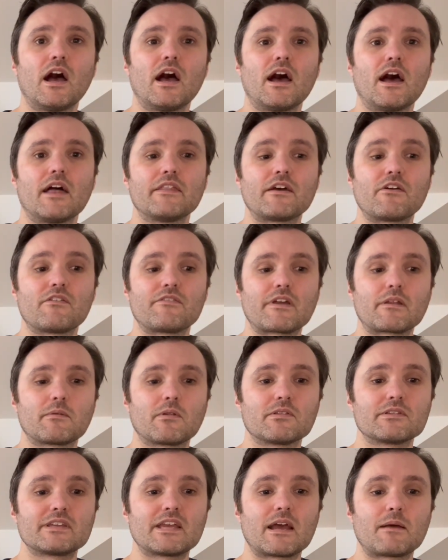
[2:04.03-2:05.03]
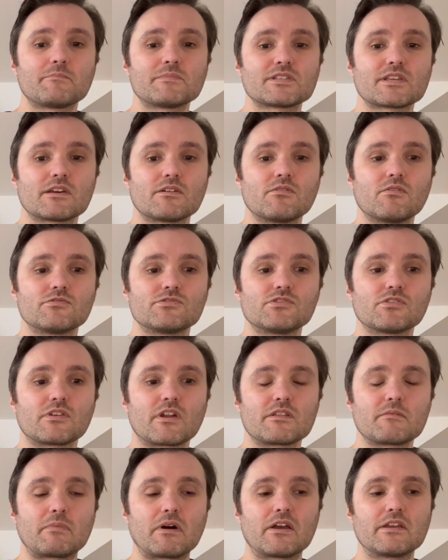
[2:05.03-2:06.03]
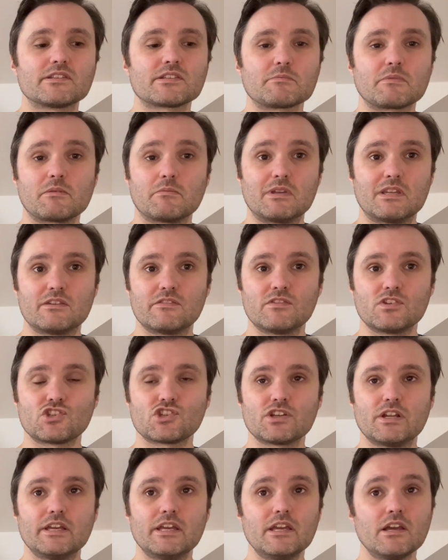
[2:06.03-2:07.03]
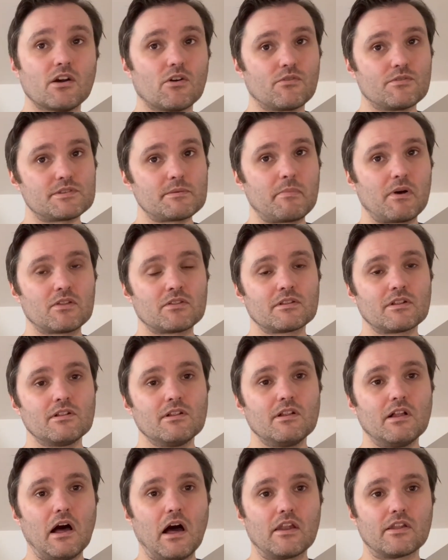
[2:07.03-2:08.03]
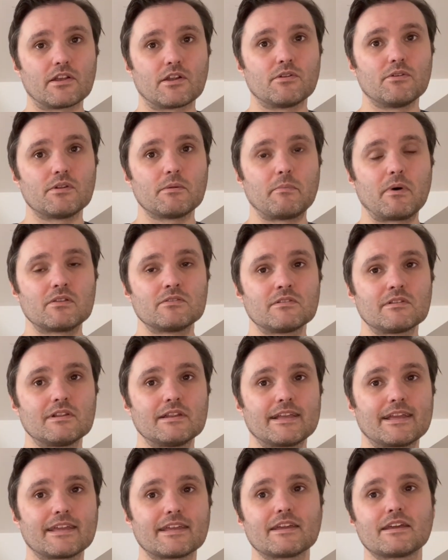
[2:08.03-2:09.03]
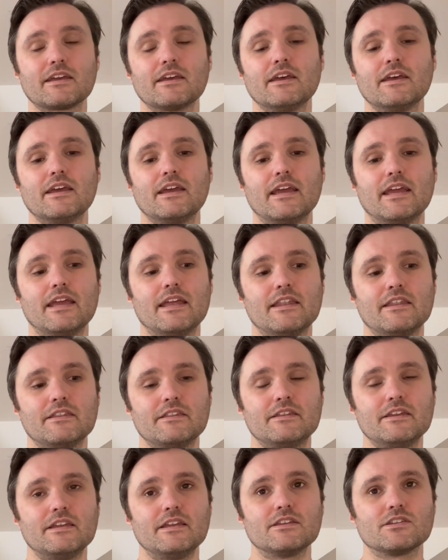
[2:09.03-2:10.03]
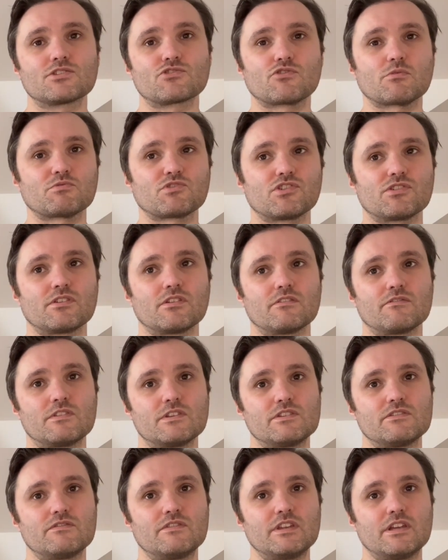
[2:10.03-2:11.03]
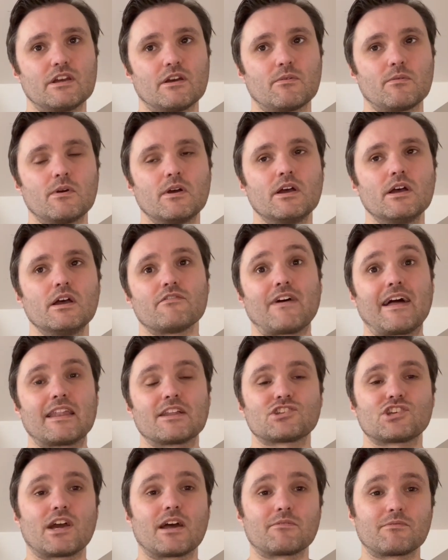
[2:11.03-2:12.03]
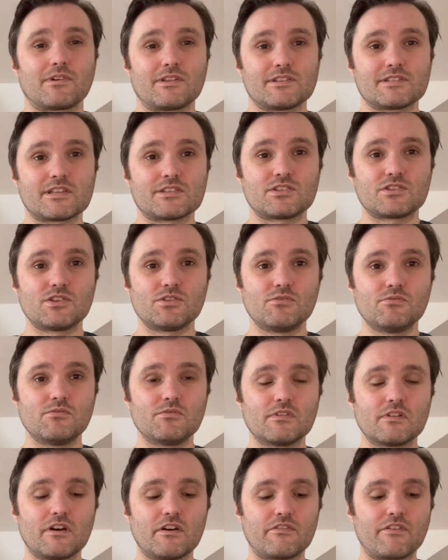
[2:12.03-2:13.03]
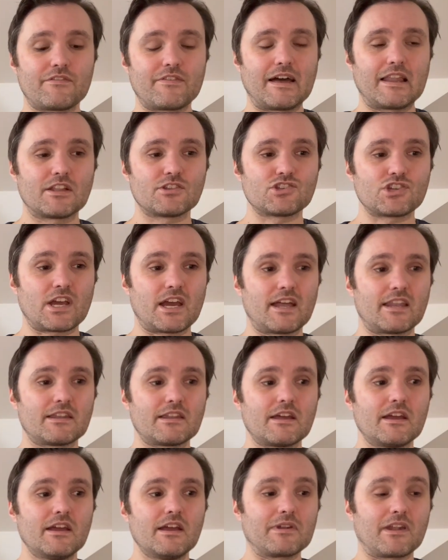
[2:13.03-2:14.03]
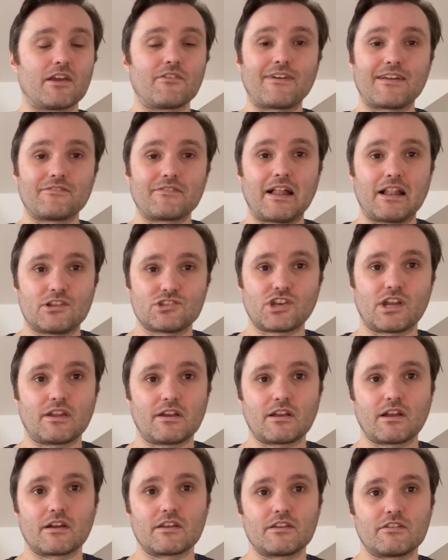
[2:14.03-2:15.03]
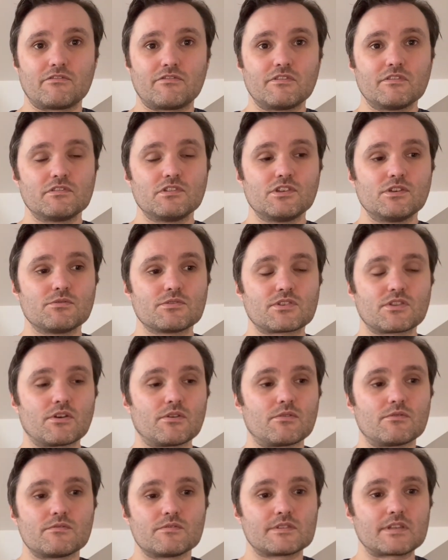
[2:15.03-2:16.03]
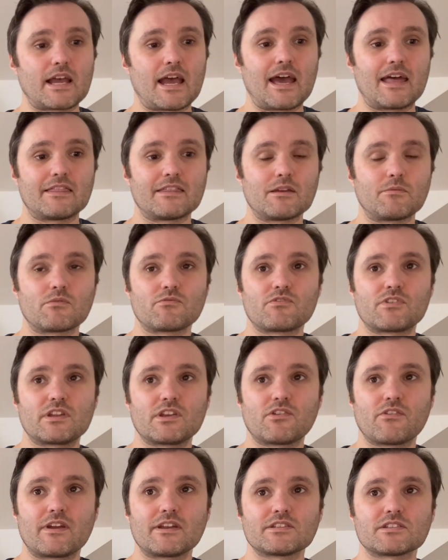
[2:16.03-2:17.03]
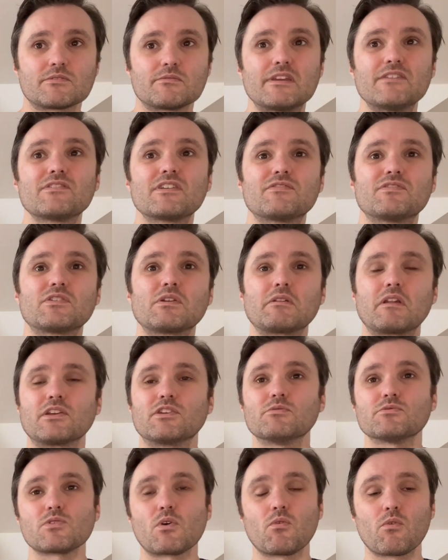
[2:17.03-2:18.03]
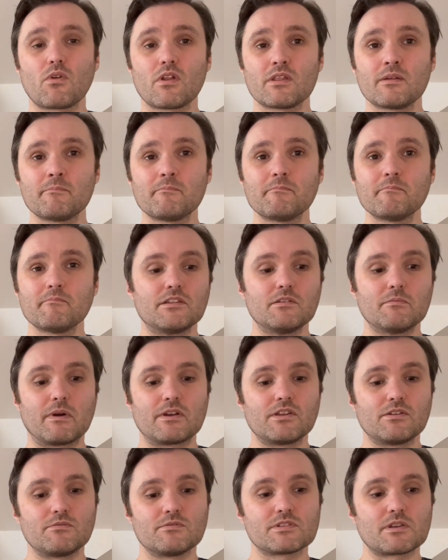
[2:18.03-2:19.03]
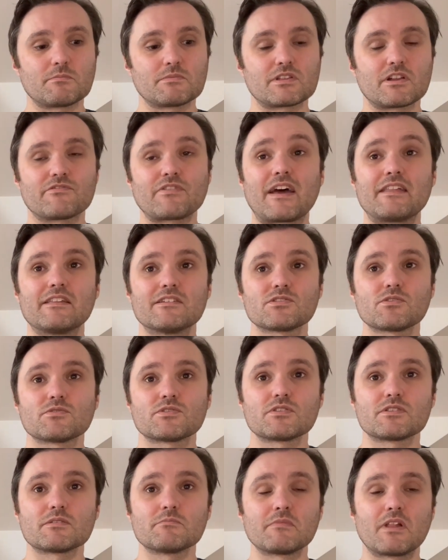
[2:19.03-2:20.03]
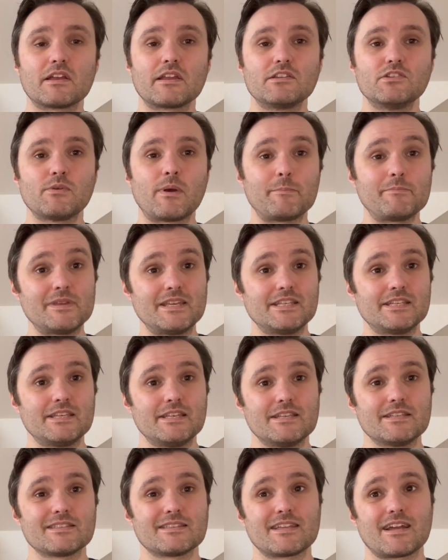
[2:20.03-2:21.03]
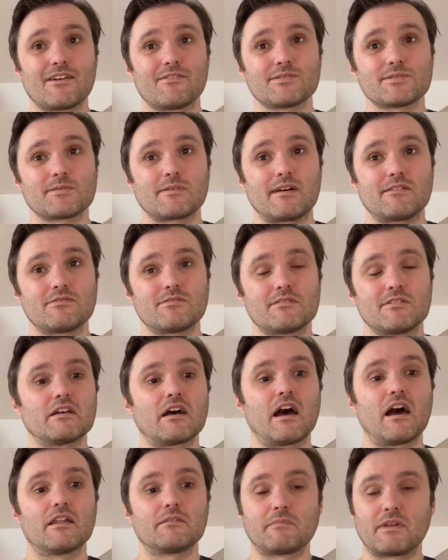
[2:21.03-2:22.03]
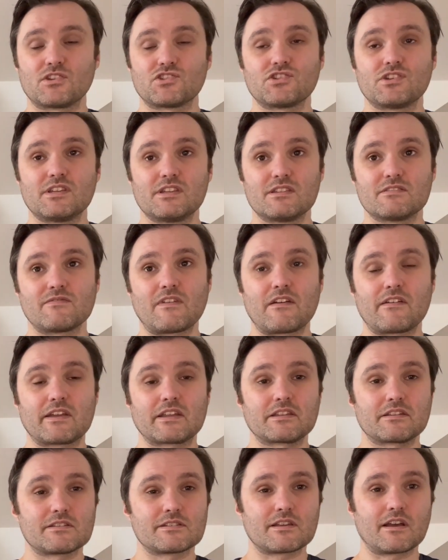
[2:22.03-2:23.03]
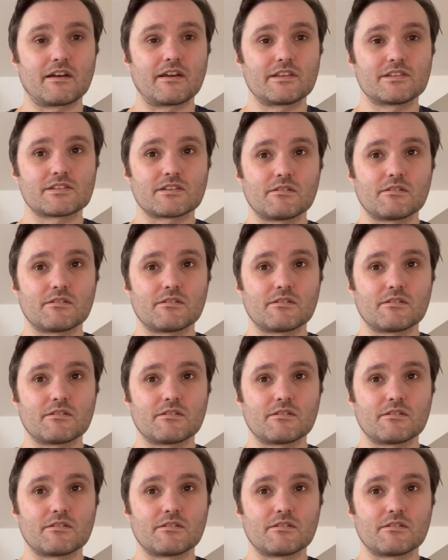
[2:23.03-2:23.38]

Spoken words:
They're available on DMsGuild. You can either buy some of them individually or as a bundle. I'll include a bundle link in the description of this video. The Valachan ones, there's two that are for Valachan. When I ran Valachan, I kind of used those and they were really great. So even if you don't use all of them, you might use some stuff. And there's also some new NPCs in there as well that aren't mentioned in Van Richten's Guide.